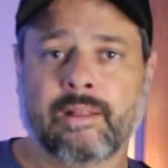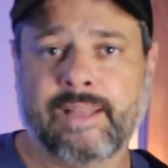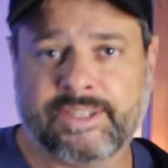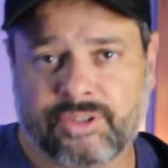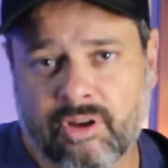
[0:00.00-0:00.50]

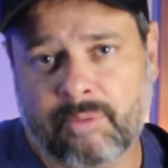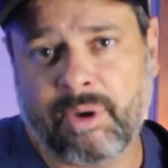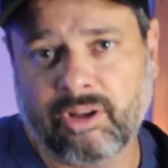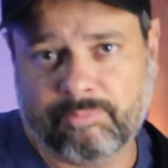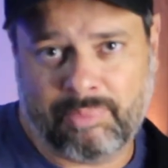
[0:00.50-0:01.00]
let's talk
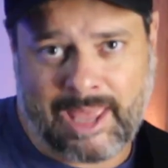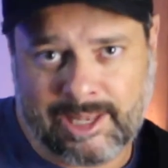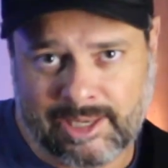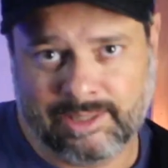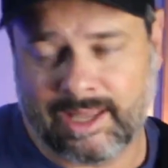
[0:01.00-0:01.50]
about
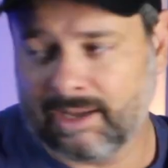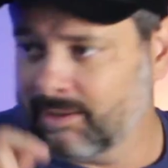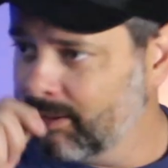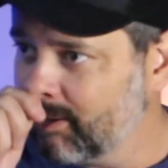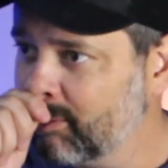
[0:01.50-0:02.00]
bending
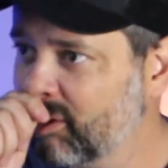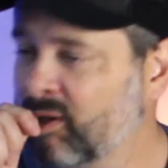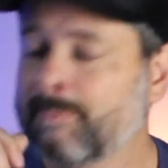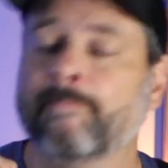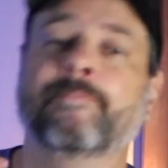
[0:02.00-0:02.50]
technique.
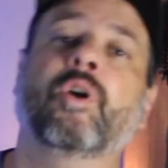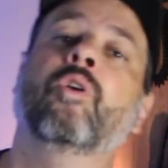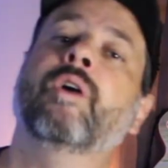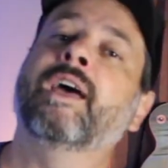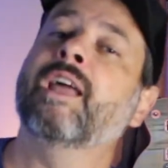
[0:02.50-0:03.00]

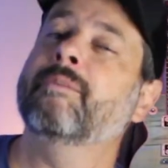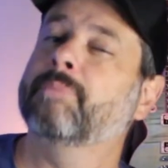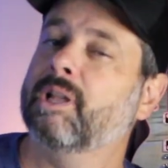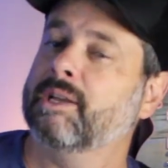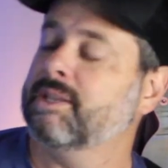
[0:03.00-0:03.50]
Oh, and I'm
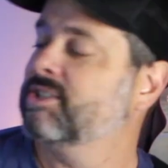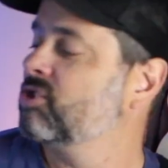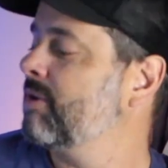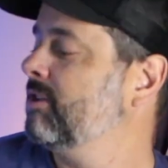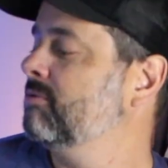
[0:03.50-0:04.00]
plugging
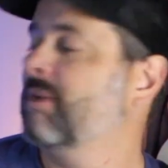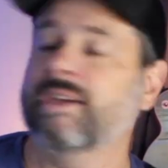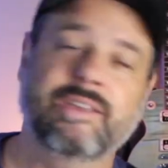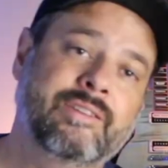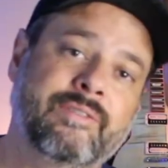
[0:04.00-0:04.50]
straight to
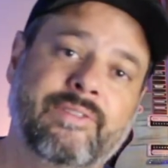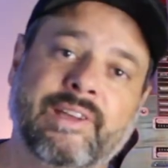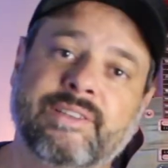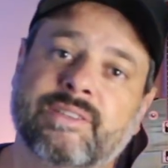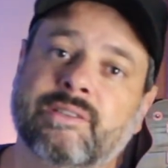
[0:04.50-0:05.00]
my
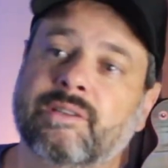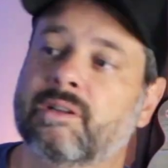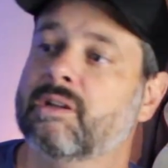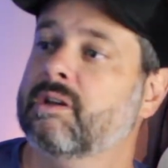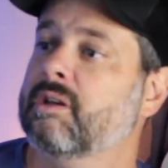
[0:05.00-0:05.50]
interface
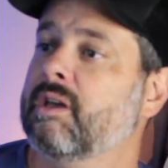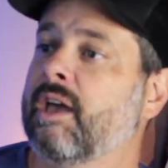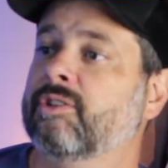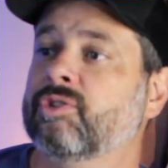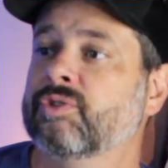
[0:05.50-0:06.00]

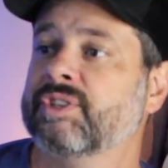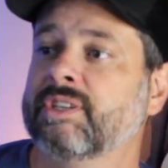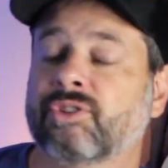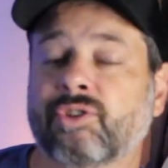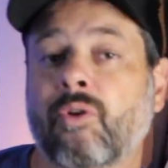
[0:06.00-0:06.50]
and
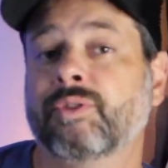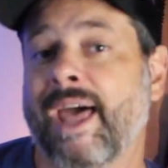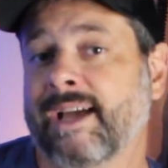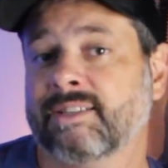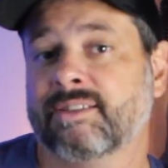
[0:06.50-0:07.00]
using
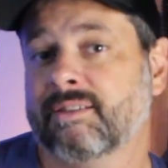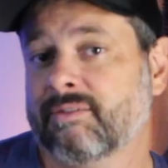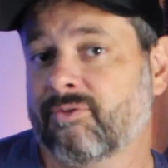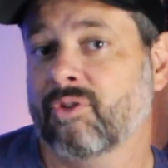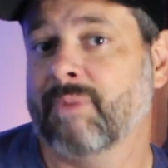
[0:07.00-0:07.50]
ToneX
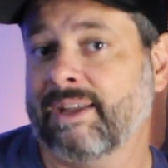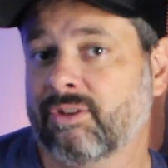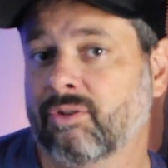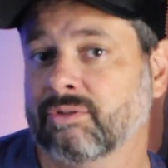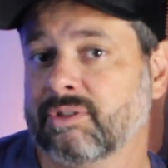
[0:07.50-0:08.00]
for my
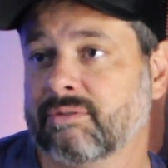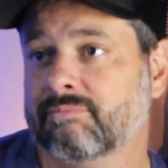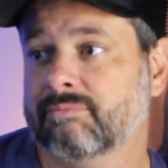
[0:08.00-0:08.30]
tones.